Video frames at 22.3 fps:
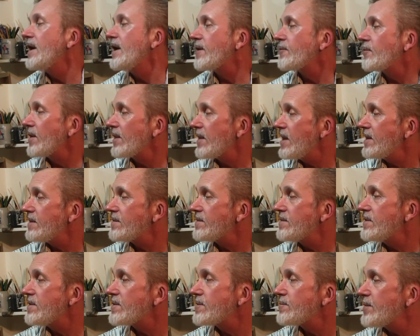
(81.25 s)
And what I like to
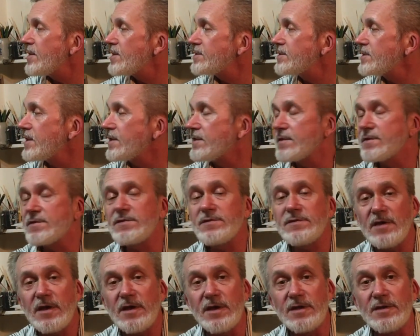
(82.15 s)
see especially are these
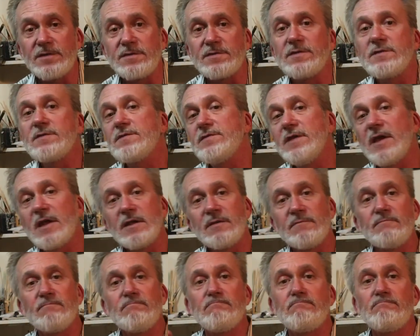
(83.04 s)
studies. This is not a
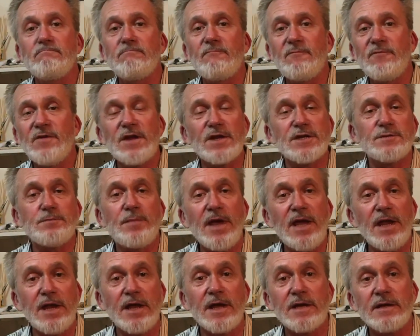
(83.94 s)
finished
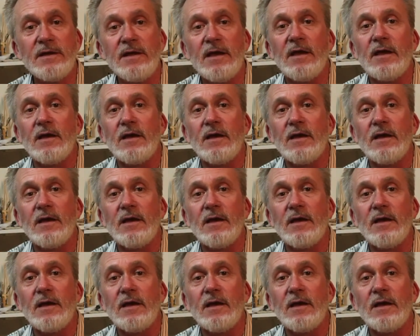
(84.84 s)
painting.